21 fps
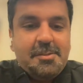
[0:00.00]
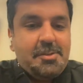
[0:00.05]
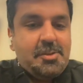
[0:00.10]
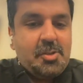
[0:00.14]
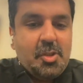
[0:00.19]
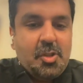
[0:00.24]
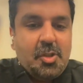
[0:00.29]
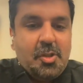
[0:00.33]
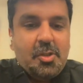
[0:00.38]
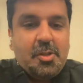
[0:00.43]

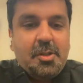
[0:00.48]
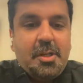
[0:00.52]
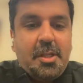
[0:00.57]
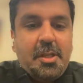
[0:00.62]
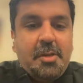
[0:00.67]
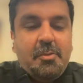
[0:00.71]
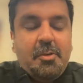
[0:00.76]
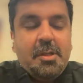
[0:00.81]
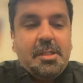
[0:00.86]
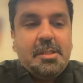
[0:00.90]
So,
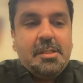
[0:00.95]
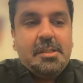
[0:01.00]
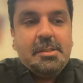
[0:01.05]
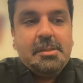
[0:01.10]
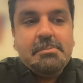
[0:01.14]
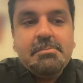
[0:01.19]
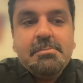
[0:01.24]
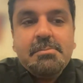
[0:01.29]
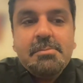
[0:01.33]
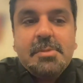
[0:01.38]
do you want
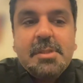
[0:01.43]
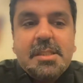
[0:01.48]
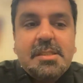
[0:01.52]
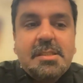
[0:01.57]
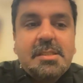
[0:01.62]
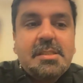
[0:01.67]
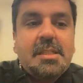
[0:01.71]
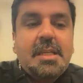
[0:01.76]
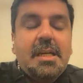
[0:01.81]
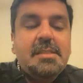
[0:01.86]
to
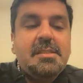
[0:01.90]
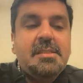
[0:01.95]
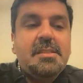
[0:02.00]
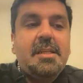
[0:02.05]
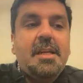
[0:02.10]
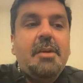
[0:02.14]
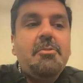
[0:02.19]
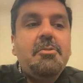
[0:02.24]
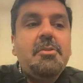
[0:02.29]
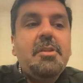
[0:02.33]
discuss
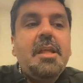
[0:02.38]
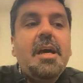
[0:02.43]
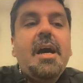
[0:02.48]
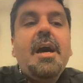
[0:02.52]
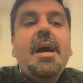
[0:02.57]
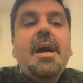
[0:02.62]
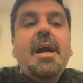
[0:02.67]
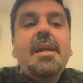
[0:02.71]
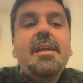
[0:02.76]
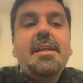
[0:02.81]
around
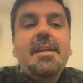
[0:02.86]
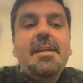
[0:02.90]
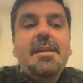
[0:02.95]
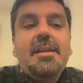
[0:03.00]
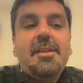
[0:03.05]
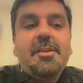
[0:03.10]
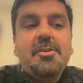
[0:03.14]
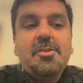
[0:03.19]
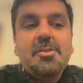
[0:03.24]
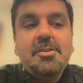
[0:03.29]
that
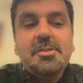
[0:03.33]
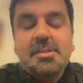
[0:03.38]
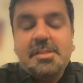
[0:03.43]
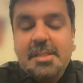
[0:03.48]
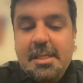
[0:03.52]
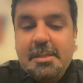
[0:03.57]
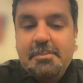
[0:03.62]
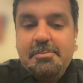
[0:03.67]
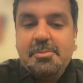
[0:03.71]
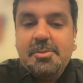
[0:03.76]
and,
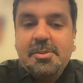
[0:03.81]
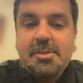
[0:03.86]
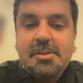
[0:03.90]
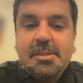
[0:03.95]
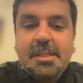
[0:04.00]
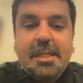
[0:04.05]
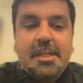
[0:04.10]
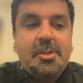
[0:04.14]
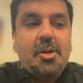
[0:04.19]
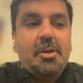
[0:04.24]
steps
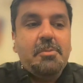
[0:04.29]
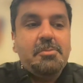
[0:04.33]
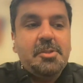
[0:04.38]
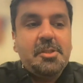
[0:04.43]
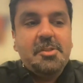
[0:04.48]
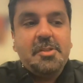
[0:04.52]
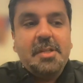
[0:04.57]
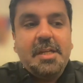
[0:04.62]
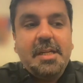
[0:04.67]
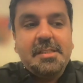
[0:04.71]
at
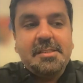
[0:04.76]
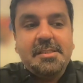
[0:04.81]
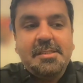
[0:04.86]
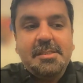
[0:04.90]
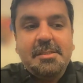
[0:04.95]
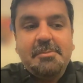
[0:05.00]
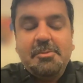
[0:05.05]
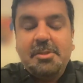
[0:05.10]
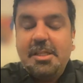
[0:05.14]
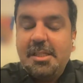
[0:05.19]
option tracks
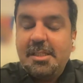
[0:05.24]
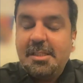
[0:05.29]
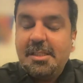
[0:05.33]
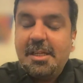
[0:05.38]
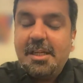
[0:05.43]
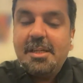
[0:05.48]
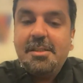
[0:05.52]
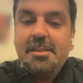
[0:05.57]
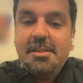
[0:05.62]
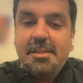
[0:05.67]
and something like
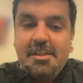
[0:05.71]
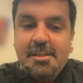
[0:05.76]
that?